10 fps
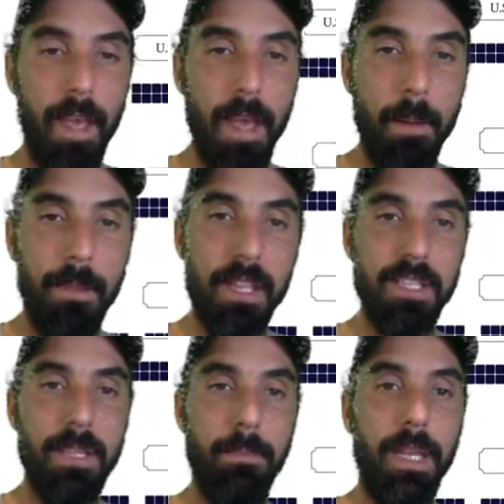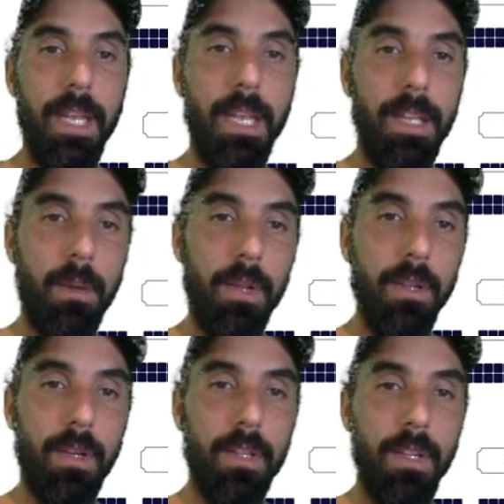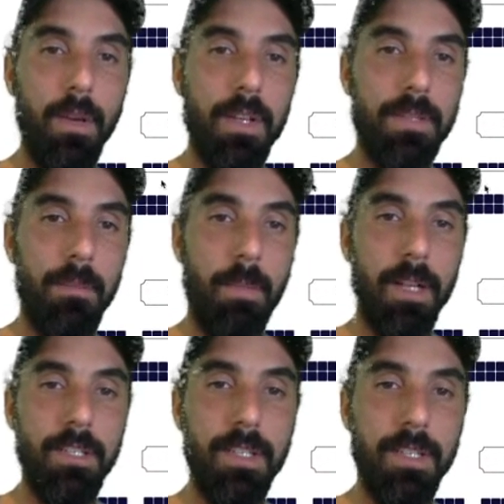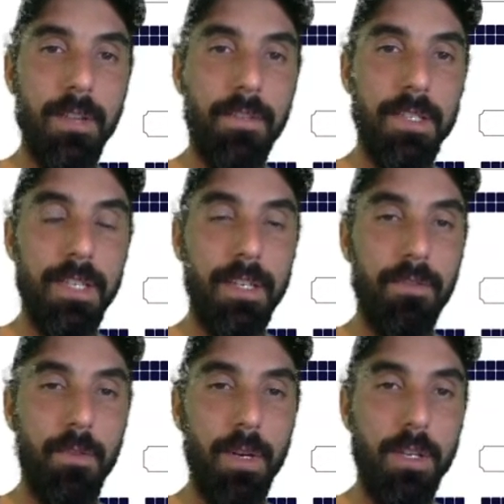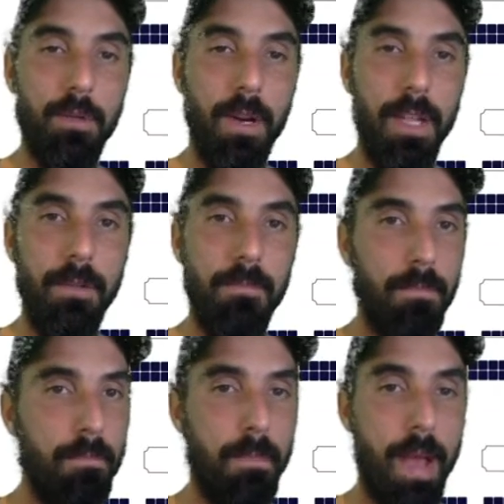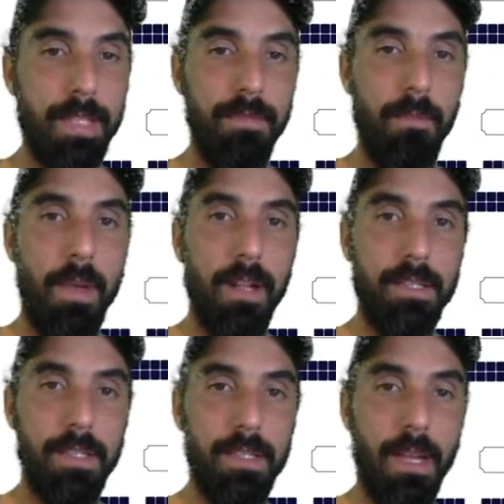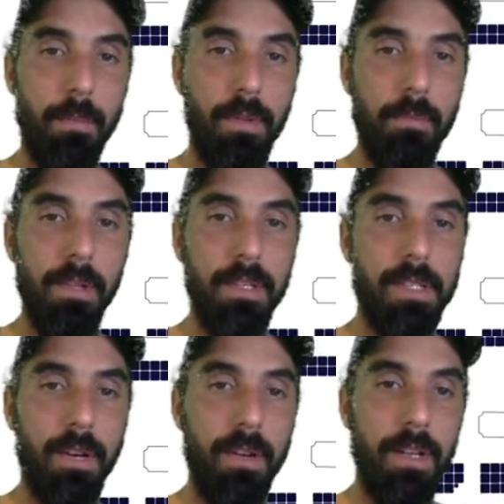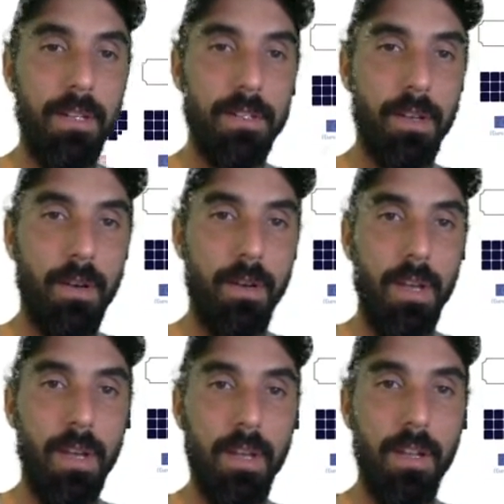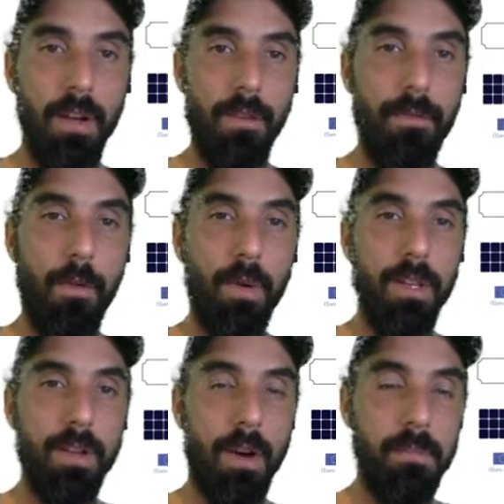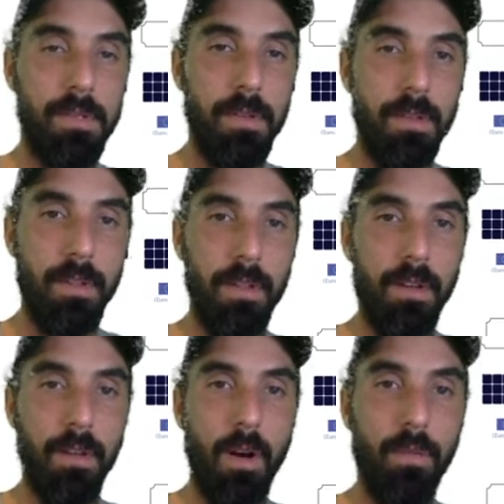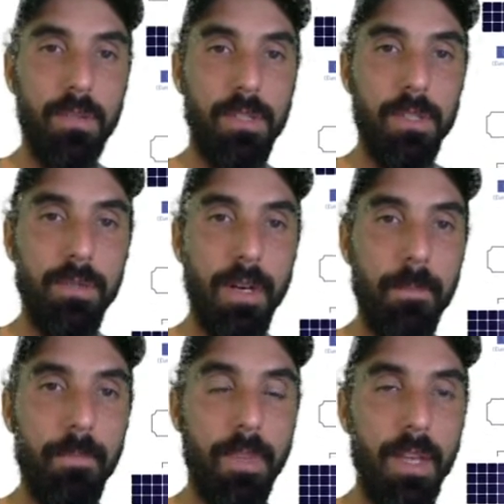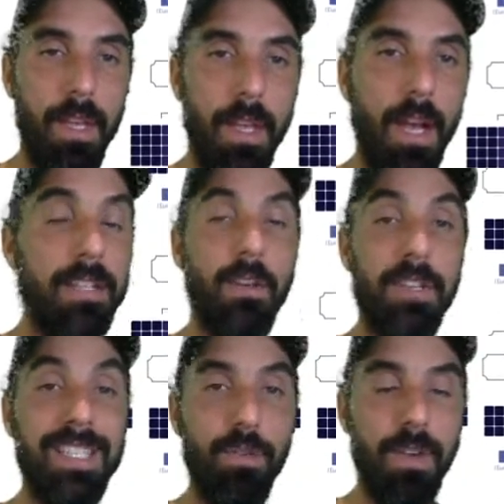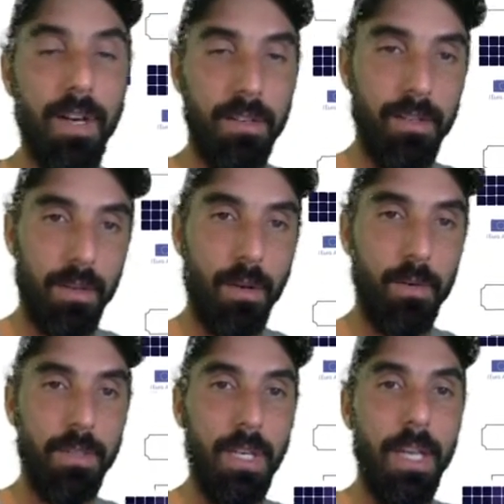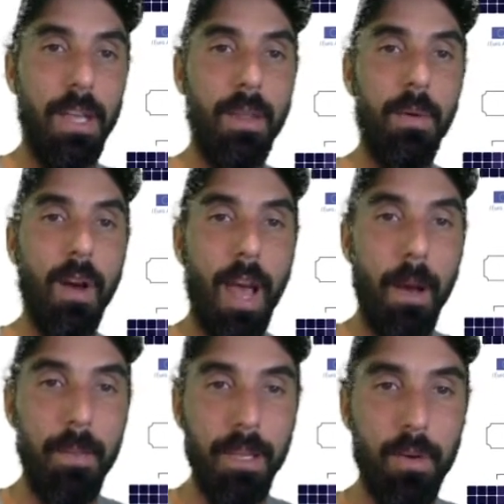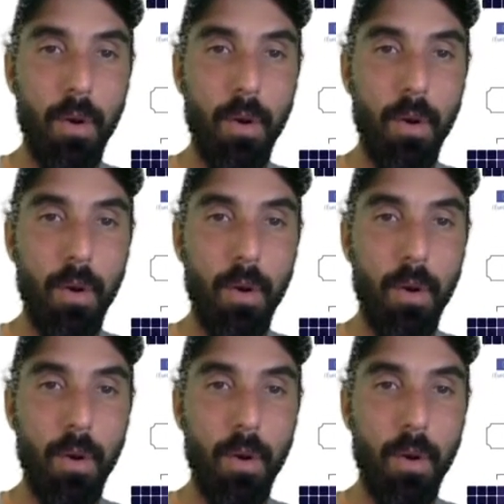But that's just the beginning. Then we look at the US budget deficit of 2020, massive amounts. It's double the military. So, 40 times the gold and silver. Silver, not gold. Then we've got how many